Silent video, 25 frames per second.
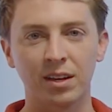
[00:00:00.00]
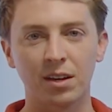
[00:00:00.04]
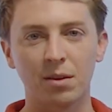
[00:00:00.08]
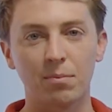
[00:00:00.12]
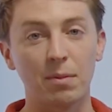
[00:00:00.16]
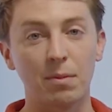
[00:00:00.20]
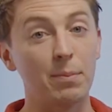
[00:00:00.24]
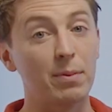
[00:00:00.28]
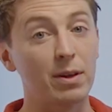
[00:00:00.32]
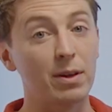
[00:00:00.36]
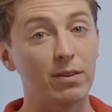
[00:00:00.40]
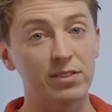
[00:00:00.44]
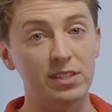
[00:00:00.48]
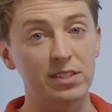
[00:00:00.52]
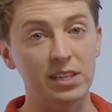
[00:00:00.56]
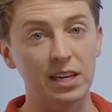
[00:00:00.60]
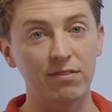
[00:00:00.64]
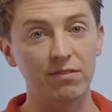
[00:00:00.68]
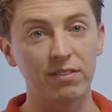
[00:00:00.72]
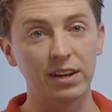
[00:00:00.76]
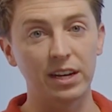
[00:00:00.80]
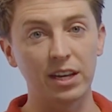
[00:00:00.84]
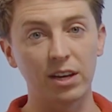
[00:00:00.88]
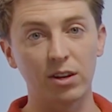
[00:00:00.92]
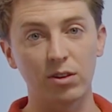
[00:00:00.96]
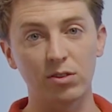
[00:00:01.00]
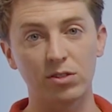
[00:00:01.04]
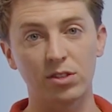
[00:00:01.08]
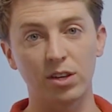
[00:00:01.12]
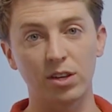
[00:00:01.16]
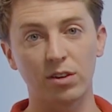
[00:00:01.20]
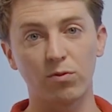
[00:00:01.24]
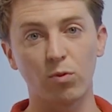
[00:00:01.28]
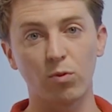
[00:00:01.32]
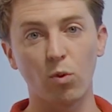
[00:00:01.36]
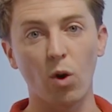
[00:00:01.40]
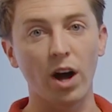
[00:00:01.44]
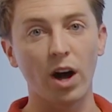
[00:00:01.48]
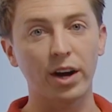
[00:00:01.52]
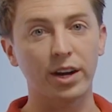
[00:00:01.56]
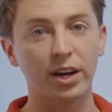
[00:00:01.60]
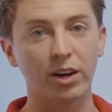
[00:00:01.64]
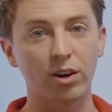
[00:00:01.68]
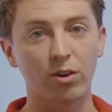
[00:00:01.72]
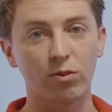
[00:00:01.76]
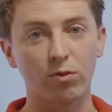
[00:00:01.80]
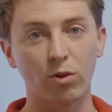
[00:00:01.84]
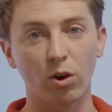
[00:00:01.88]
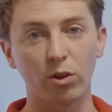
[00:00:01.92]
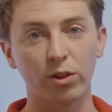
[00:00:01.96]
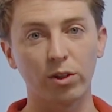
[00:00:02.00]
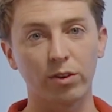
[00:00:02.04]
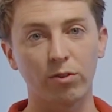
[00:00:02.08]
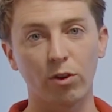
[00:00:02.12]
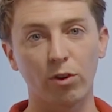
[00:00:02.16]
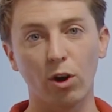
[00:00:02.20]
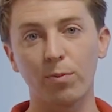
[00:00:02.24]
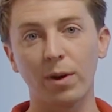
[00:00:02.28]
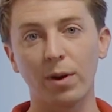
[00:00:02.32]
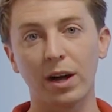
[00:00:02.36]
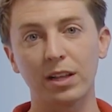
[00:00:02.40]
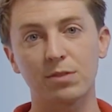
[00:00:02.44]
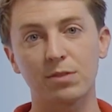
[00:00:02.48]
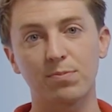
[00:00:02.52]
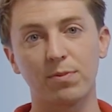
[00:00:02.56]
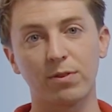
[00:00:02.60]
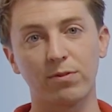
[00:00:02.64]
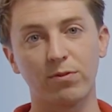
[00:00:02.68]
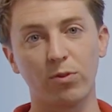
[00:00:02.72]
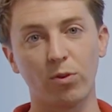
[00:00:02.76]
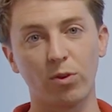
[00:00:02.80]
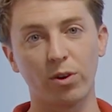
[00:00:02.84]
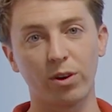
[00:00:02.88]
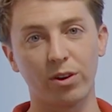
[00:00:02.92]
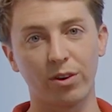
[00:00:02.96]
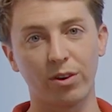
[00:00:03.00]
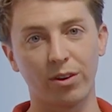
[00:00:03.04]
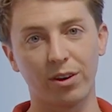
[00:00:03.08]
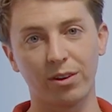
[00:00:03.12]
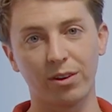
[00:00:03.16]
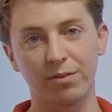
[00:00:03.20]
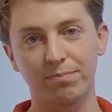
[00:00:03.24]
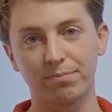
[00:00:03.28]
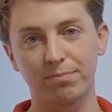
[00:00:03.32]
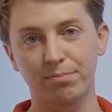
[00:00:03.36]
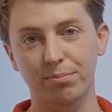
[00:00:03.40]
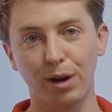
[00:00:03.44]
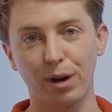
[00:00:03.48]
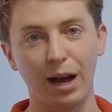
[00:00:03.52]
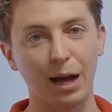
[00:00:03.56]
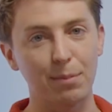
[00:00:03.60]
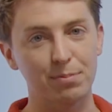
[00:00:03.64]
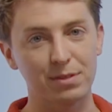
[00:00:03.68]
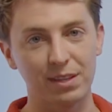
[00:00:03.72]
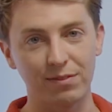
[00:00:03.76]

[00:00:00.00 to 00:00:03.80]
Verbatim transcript: Maybe you've seen videos of walking or rolling robots before, or perhaps